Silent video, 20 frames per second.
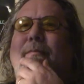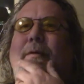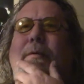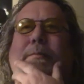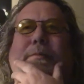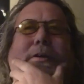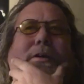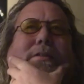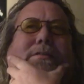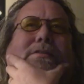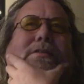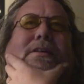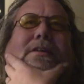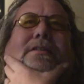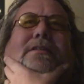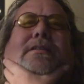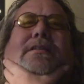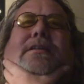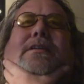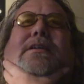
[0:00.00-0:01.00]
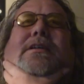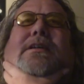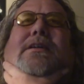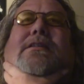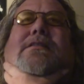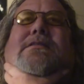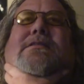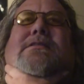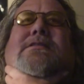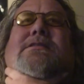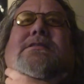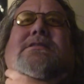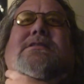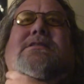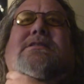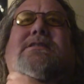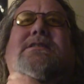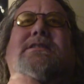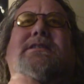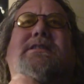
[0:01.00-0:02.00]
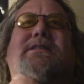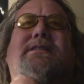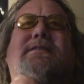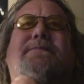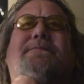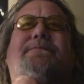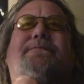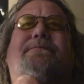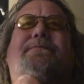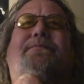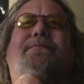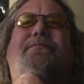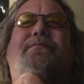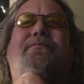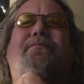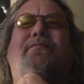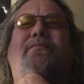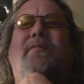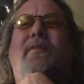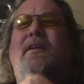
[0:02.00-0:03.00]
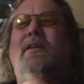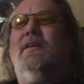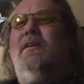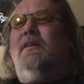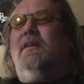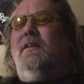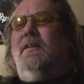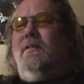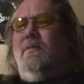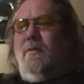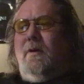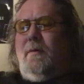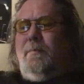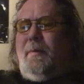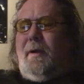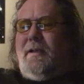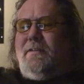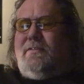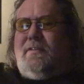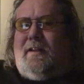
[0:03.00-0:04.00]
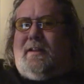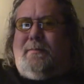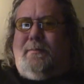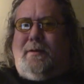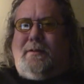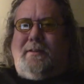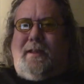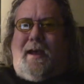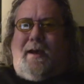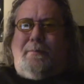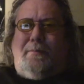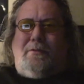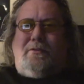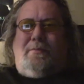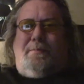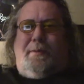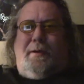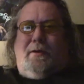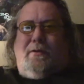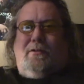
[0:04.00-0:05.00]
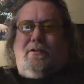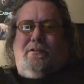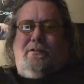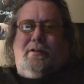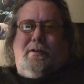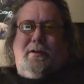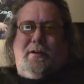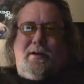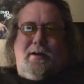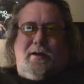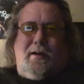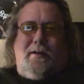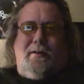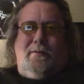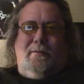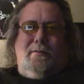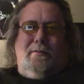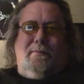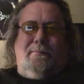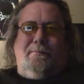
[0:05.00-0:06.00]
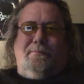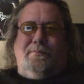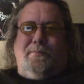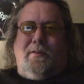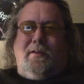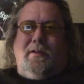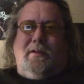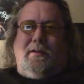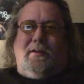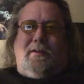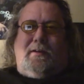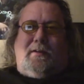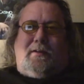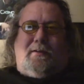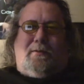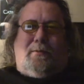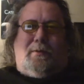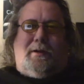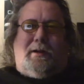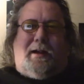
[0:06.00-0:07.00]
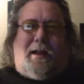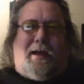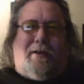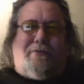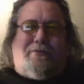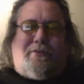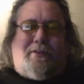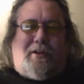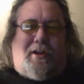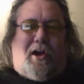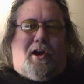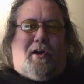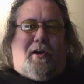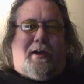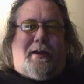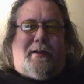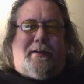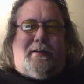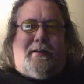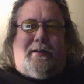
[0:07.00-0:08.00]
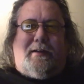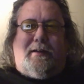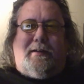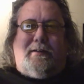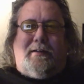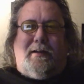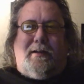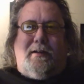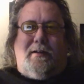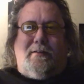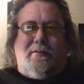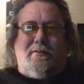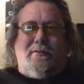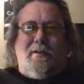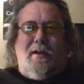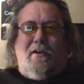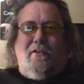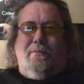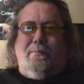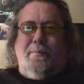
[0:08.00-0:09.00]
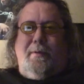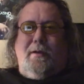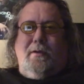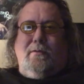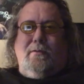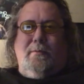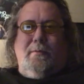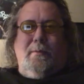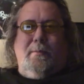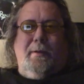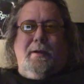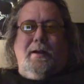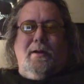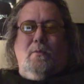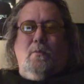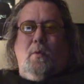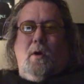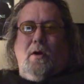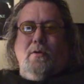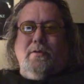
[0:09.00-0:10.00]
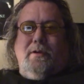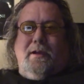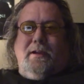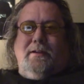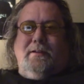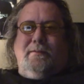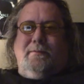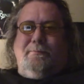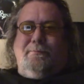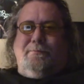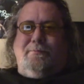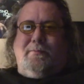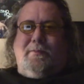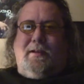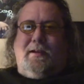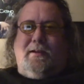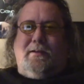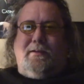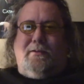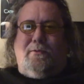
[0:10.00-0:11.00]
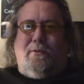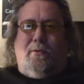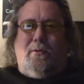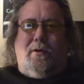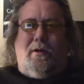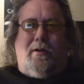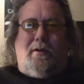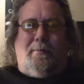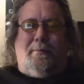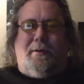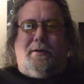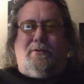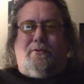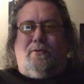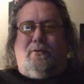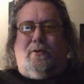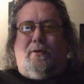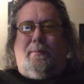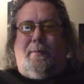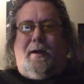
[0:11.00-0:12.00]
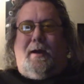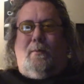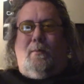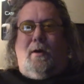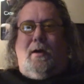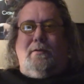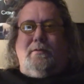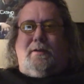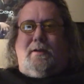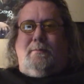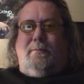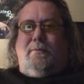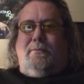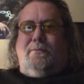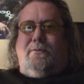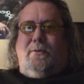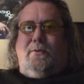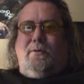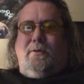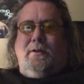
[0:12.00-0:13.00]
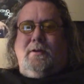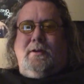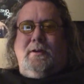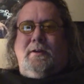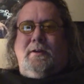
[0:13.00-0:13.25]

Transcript: My music, I don't know. Um, well, basically, my dad was a builder and uh, we left Lyne. He did a self build, and we went to Woking. Yeah, you've all heard of me talk about Woking before.